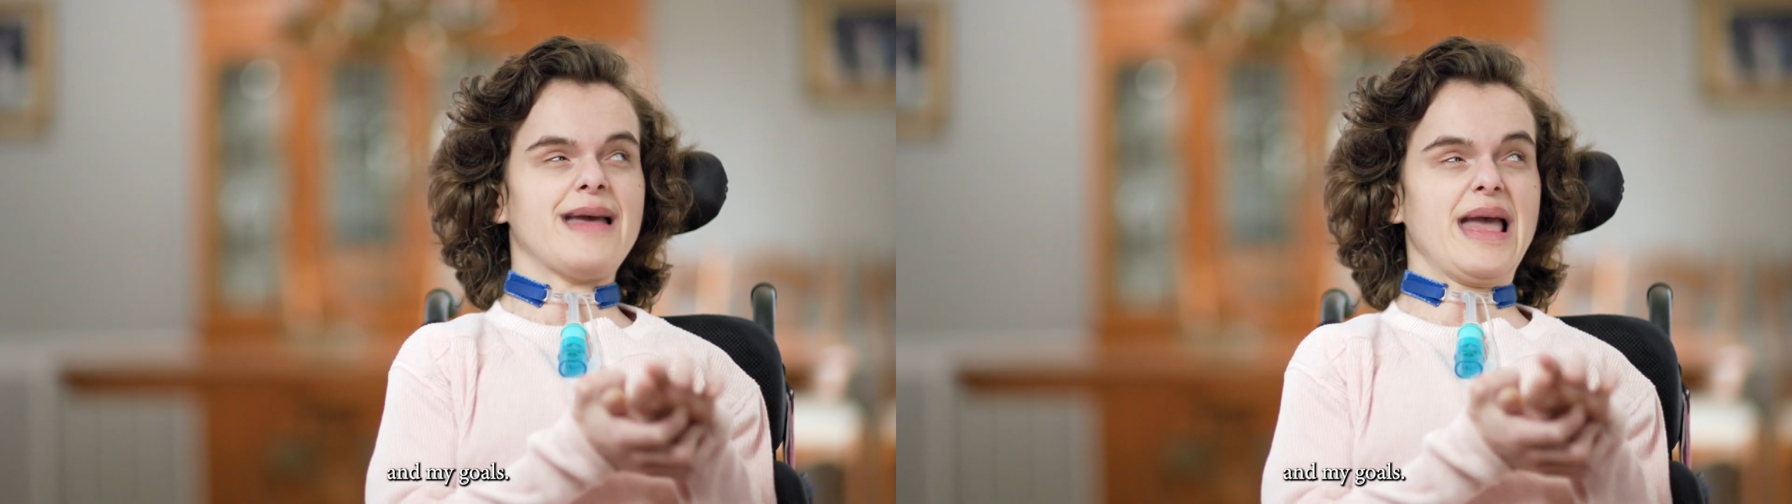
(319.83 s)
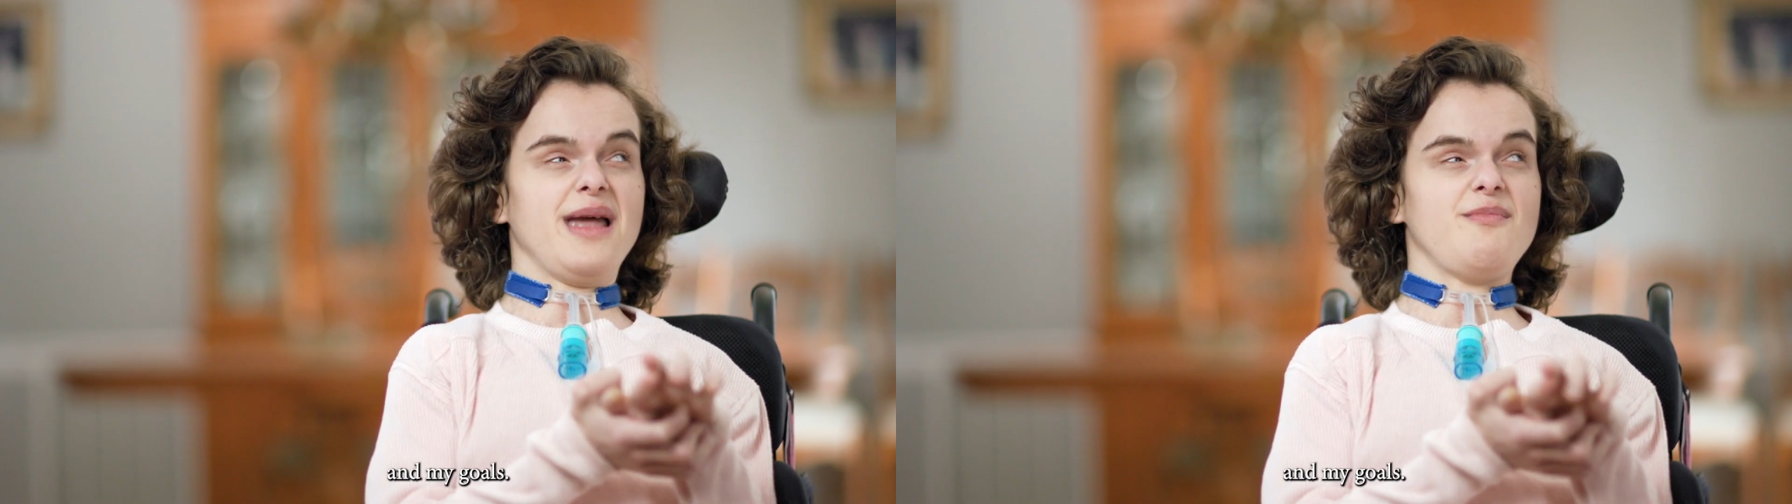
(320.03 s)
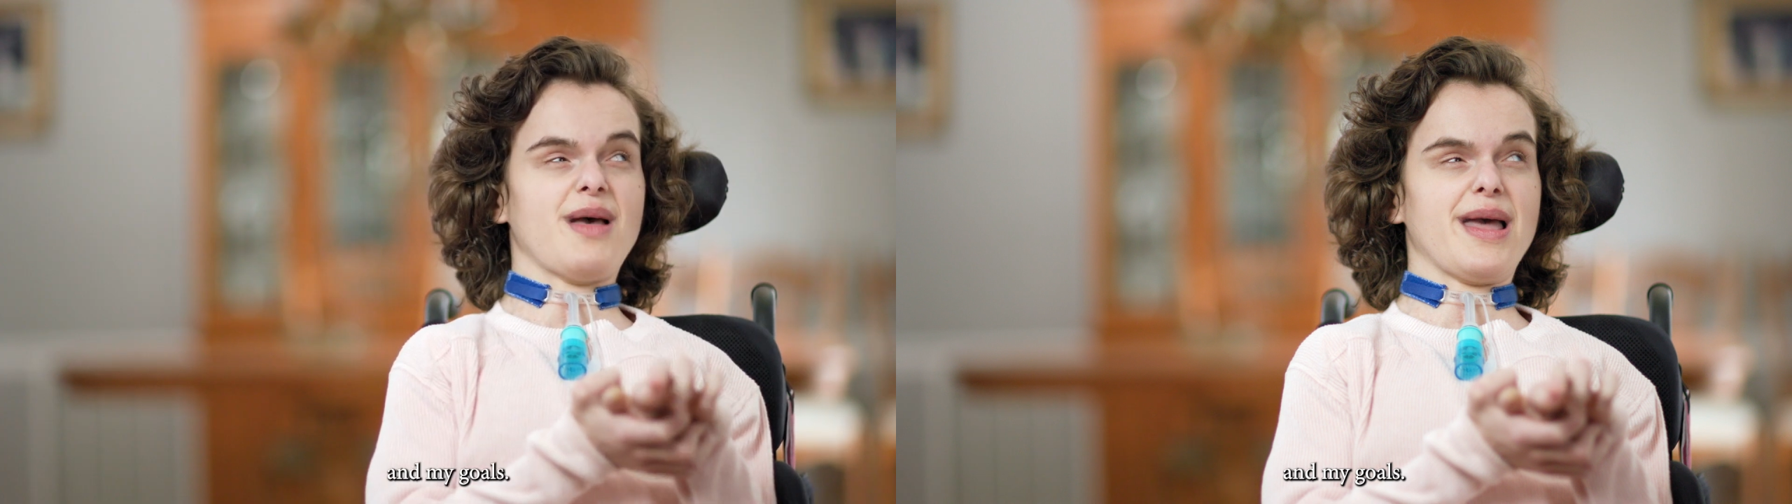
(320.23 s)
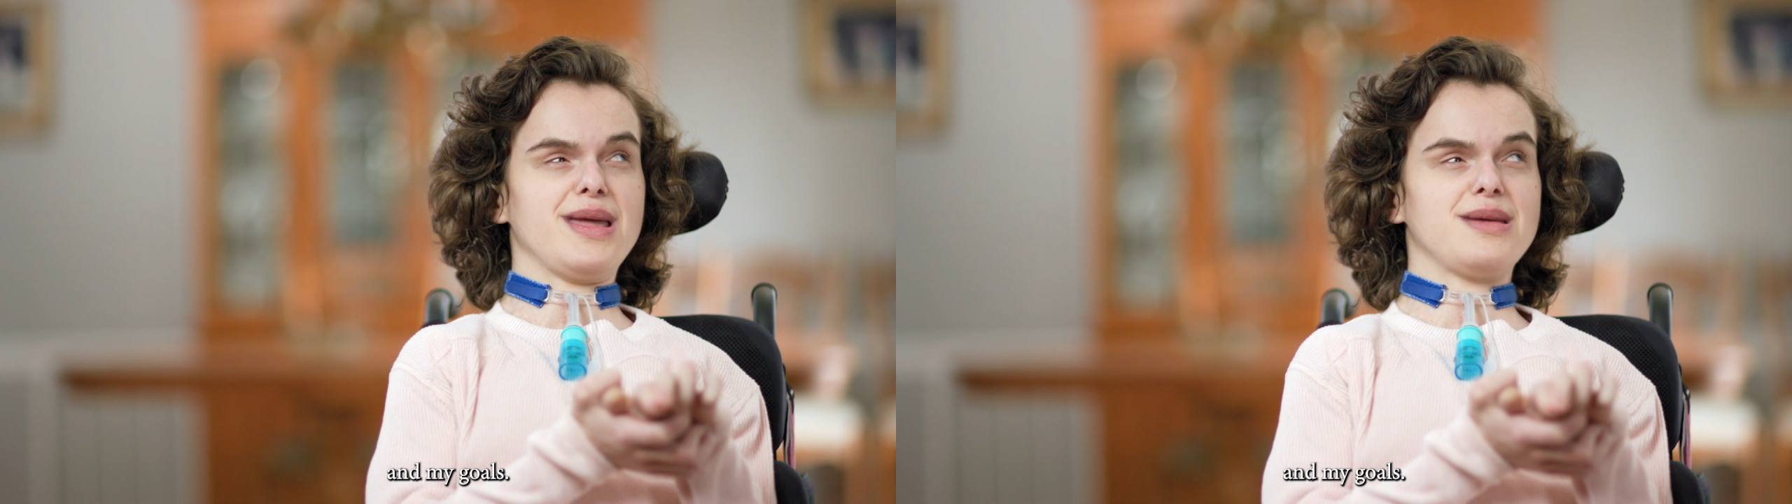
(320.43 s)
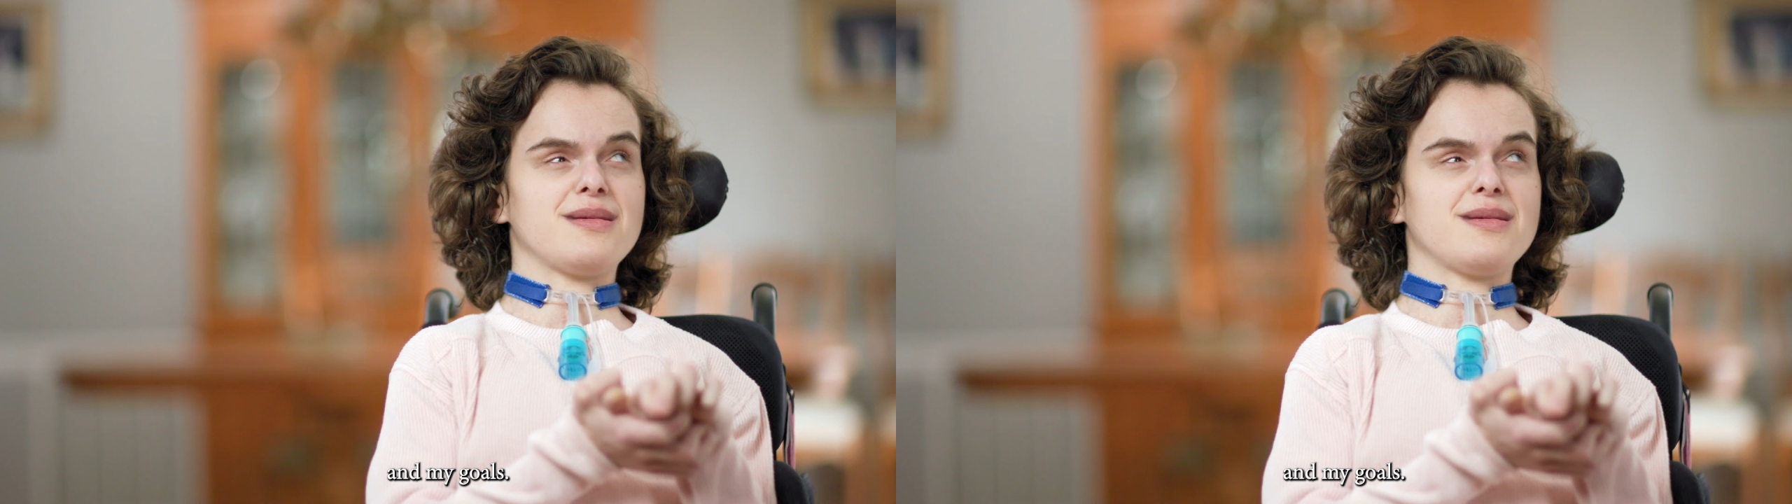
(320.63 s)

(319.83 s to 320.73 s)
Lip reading: and my